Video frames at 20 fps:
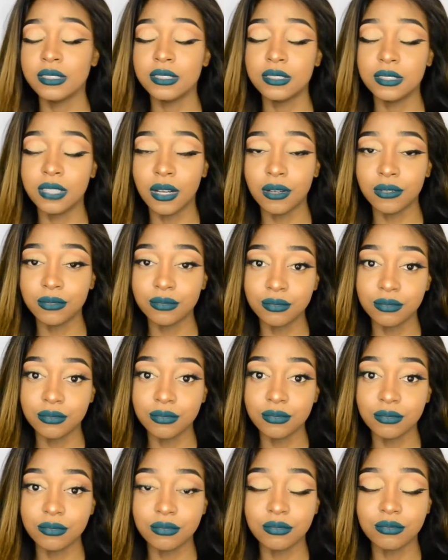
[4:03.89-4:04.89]
So,
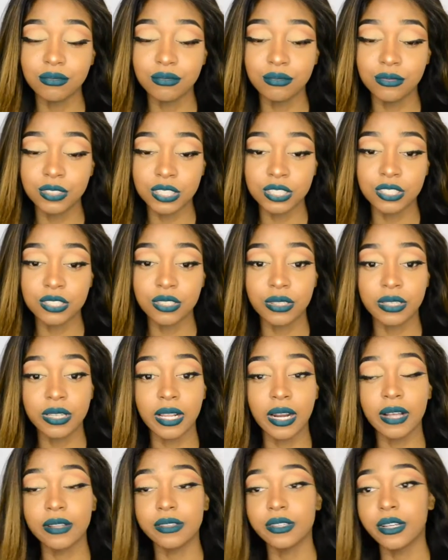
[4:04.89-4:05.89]
just throwing
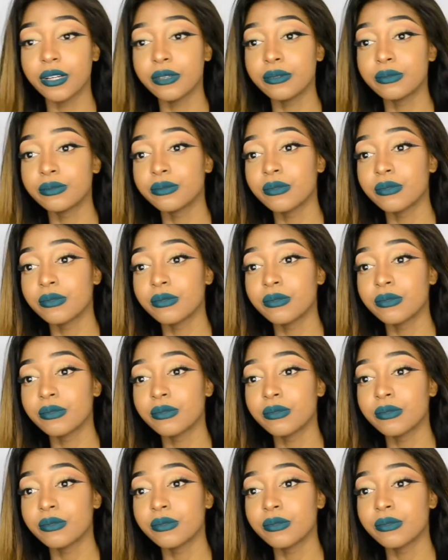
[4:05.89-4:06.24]
that out there.